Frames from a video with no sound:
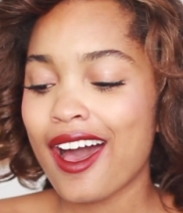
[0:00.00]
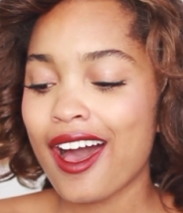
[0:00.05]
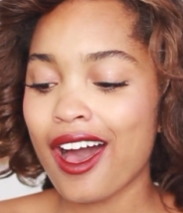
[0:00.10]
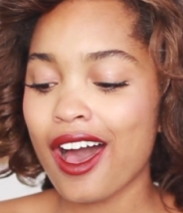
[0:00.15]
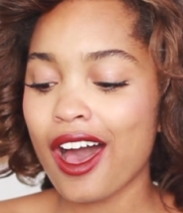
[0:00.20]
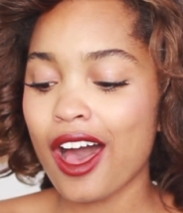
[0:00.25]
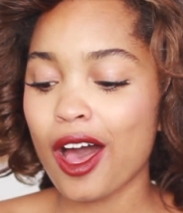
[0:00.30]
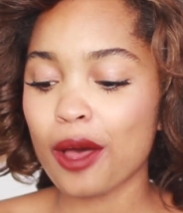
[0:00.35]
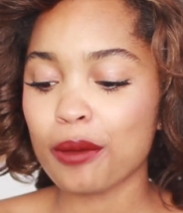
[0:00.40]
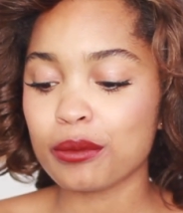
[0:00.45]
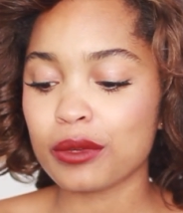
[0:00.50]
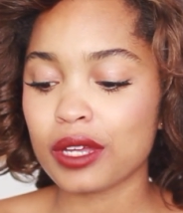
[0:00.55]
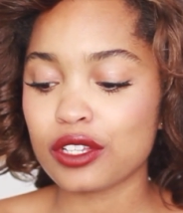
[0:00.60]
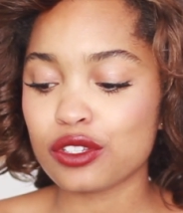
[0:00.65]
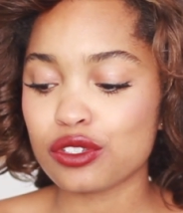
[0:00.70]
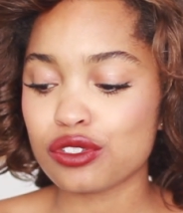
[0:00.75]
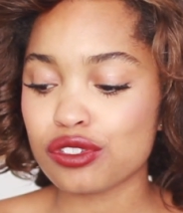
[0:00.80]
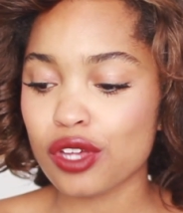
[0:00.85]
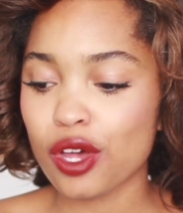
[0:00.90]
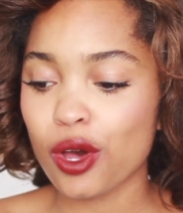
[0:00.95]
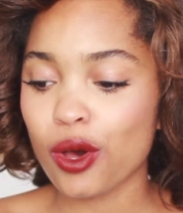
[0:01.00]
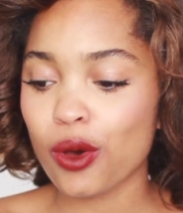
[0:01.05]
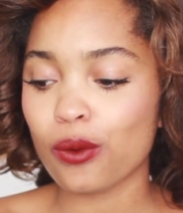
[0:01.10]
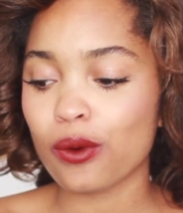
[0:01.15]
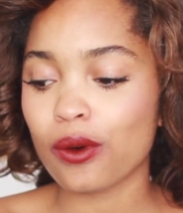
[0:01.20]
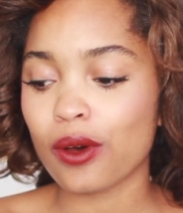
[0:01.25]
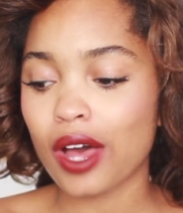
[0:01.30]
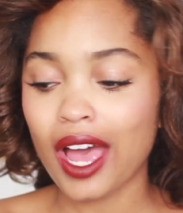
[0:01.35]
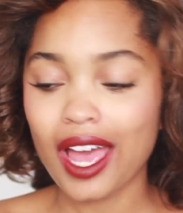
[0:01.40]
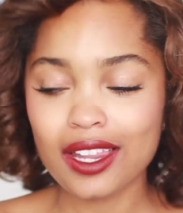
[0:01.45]
And
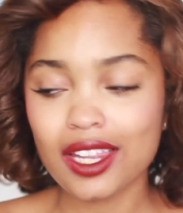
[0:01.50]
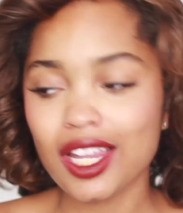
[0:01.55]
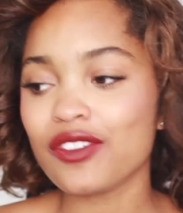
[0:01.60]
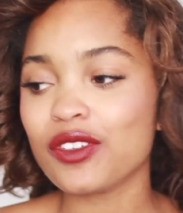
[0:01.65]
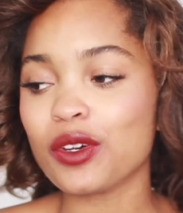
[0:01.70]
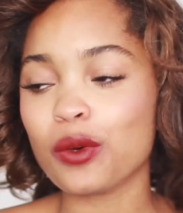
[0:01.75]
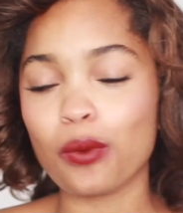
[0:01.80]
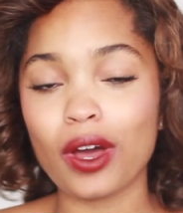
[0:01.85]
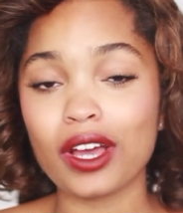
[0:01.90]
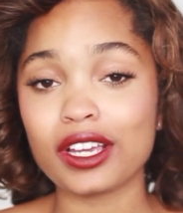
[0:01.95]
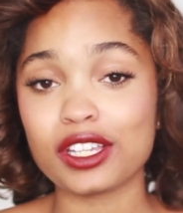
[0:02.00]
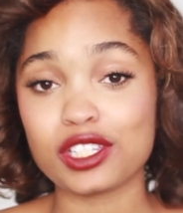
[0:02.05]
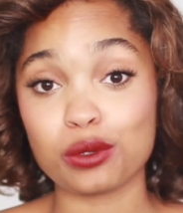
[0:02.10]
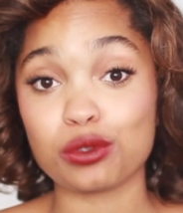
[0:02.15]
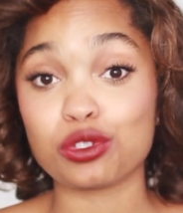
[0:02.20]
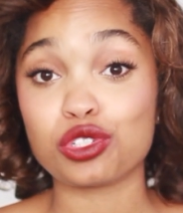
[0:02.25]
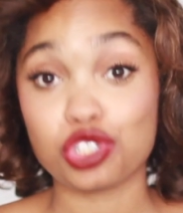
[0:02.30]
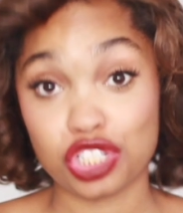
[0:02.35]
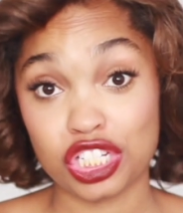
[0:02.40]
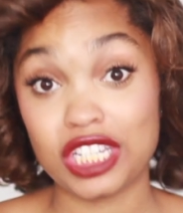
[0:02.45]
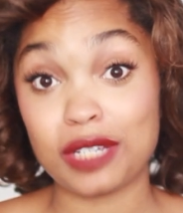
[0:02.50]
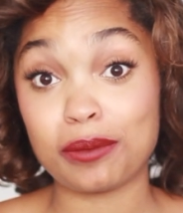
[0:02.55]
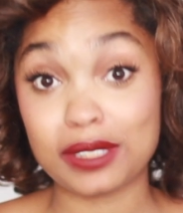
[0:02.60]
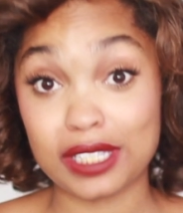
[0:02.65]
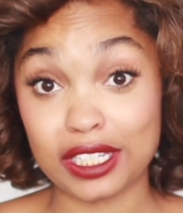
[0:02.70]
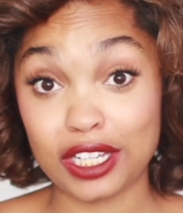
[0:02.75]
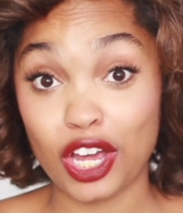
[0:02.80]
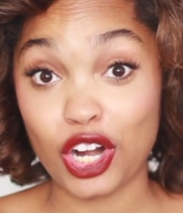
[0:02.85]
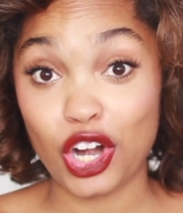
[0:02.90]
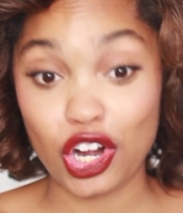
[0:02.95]
so I love it, one, because it was cheap,
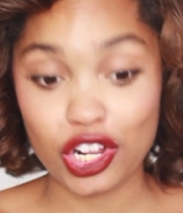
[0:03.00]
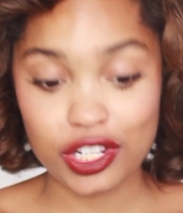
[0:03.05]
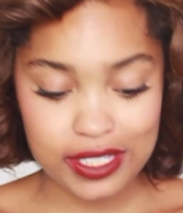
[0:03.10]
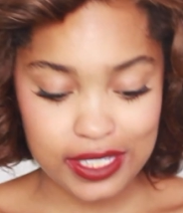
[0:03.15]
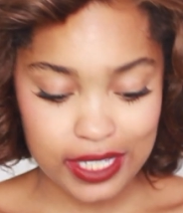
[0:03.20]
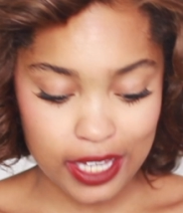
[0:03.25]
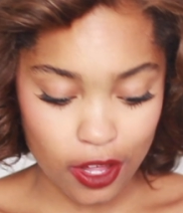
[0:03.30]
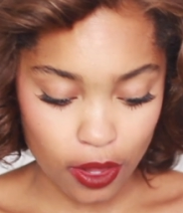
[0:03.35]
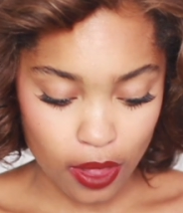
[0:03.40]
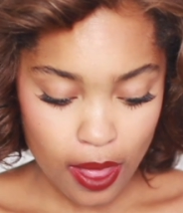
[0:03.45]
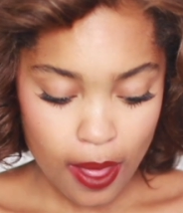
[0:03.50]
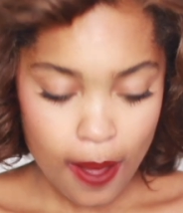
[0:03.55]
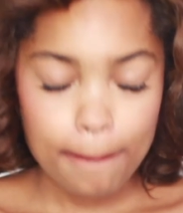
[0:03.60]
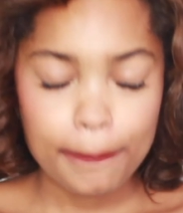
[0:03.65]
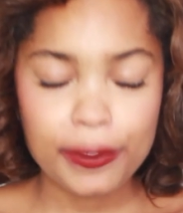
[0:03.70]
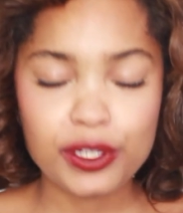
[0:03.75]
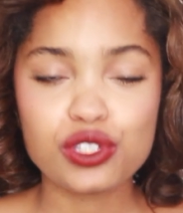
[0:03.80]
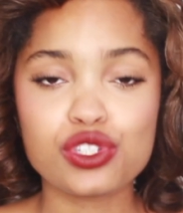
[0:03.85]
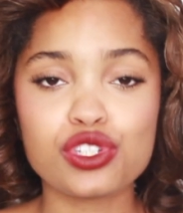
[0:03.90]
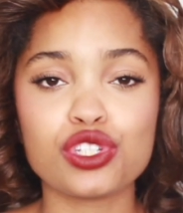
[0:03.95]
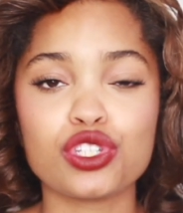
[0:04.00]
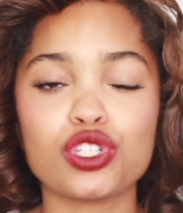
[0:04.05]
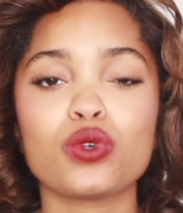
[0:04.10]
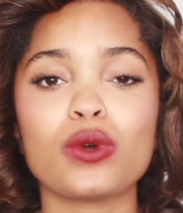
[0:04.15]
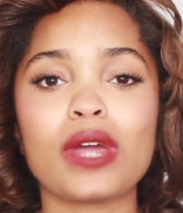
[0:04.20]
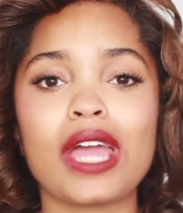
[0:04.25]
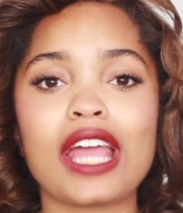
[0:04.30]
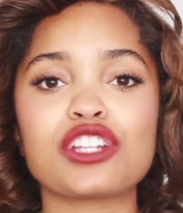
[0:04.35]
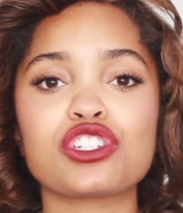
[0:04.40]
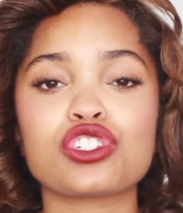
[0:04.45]
so I got it on sale, but
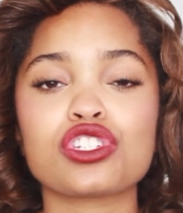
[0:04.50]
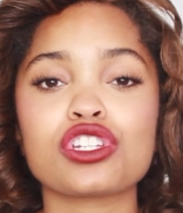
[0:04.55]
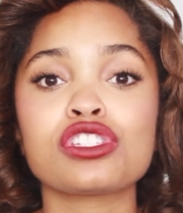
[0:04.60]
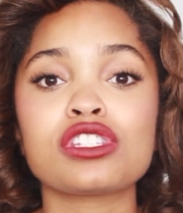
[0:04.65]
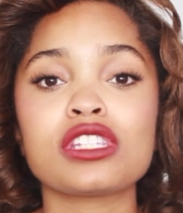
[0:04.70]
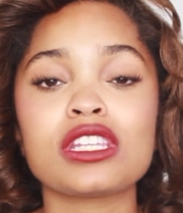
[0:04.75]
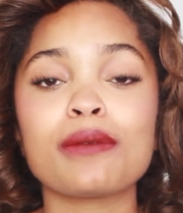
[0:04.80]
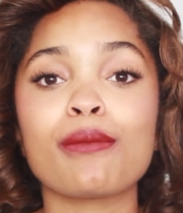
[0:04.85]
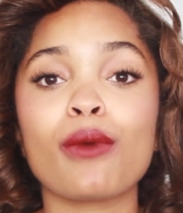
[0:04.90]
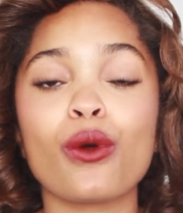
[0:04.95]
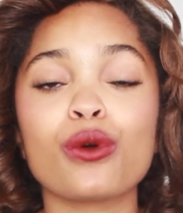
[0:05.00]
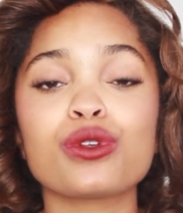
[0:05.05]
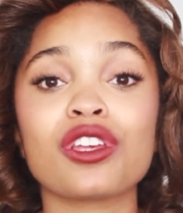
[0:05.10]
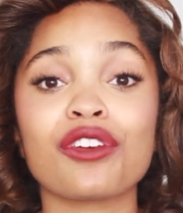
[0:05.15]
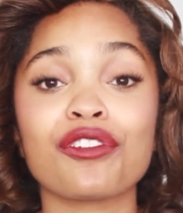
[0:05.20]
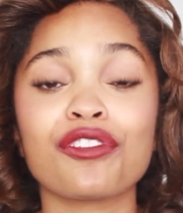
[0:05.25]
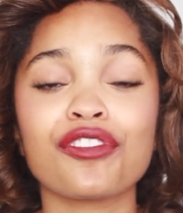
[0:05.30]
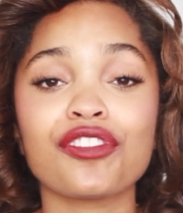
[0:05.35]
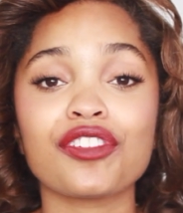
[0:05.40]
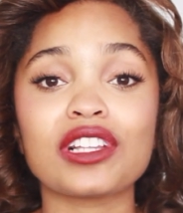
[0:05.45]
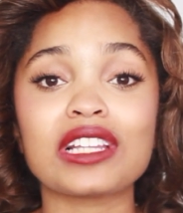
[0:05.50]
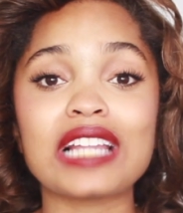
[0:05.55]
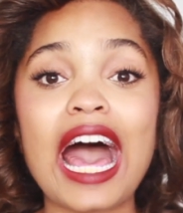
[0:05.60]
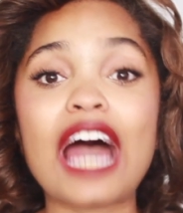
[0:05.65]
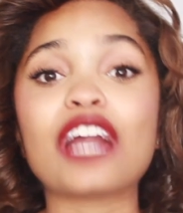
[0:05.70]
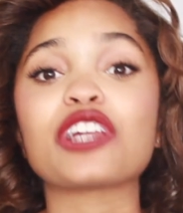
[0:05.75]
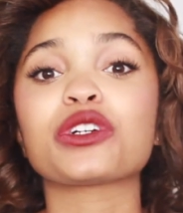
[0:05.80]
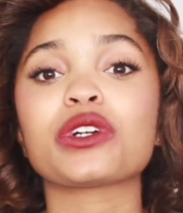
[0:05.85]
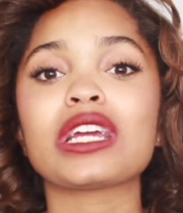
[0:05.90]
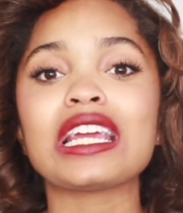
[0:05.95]
two, it's just the most
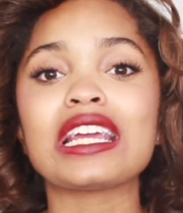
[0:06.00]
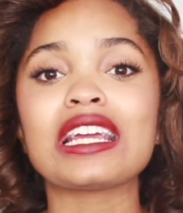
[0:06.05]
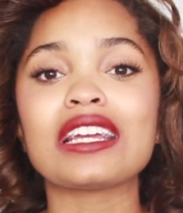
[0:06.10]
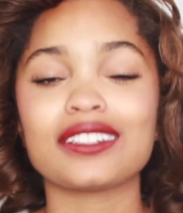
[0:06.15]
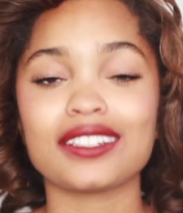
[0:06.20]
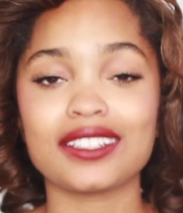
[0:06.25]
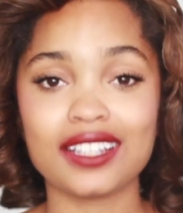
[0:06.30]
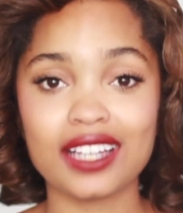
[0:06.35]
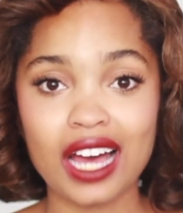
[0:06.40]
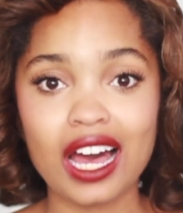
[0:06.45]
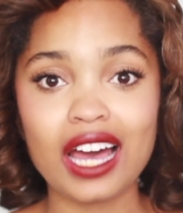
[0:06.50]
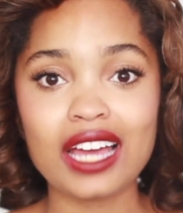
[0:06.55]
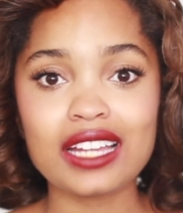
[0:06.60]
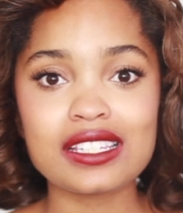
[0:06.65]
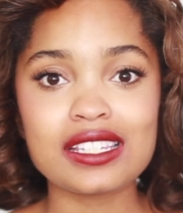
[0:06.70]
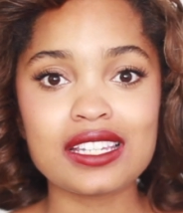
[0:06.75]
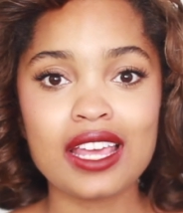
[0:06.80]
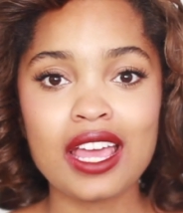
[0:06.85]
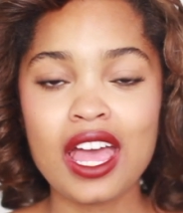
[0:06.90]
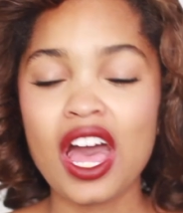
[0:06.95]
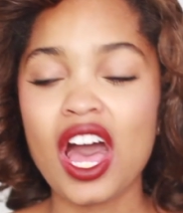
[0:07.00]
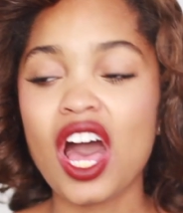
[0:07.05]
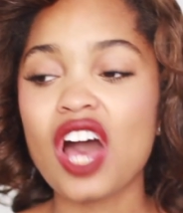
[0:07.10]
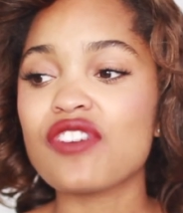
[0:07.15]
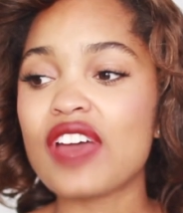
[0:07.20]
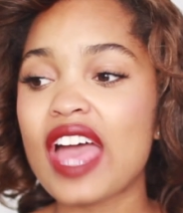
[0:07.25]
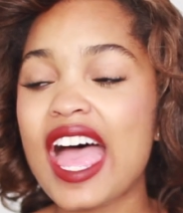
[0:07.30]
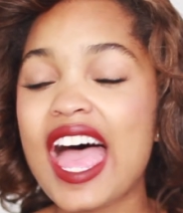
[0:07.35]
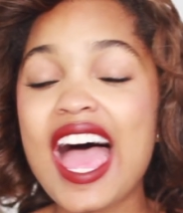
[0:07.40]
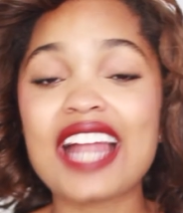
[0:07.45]
flattering cut
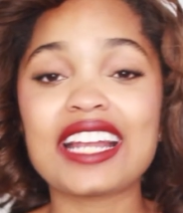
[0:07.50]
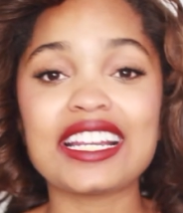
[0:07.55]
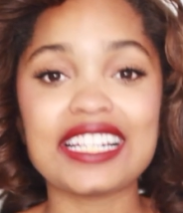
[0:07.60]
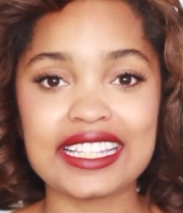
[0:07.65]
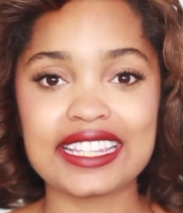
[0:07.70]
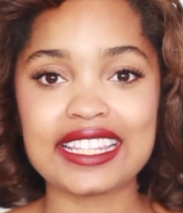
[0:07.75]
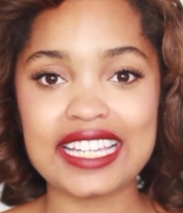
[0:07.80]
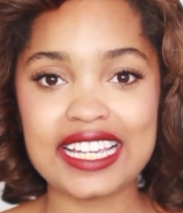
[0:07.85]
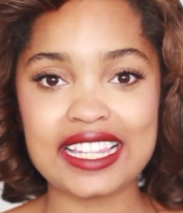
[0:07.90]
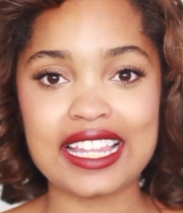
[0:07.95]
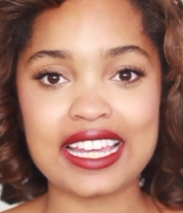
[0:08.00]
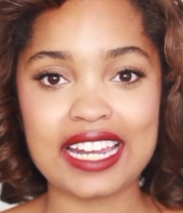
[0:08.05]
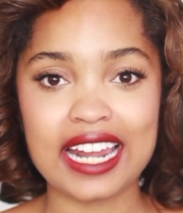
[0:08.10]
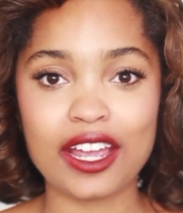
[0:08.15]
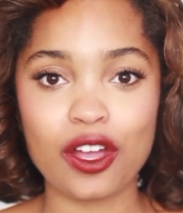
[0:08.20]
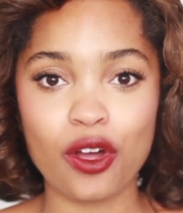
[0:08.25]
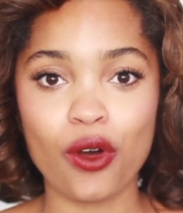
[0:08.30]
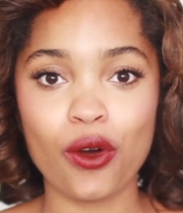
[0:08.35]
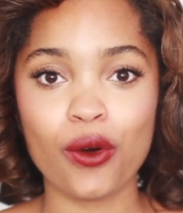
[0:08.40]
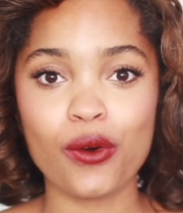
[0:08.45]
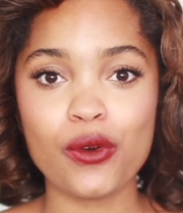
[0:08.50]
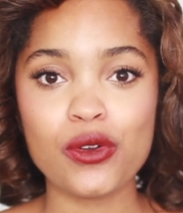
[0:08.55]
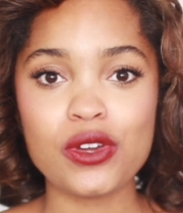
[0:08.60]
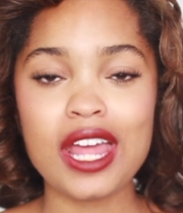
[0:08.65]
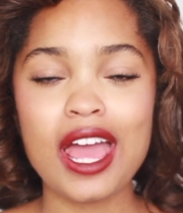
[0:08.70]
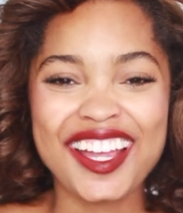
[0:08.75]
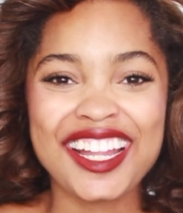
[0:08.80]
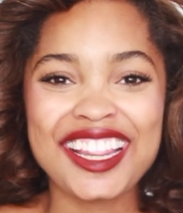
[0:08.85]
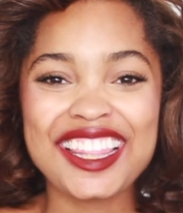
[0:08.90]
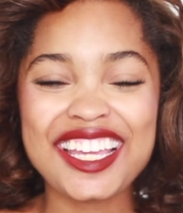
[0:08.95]
of anything that I own.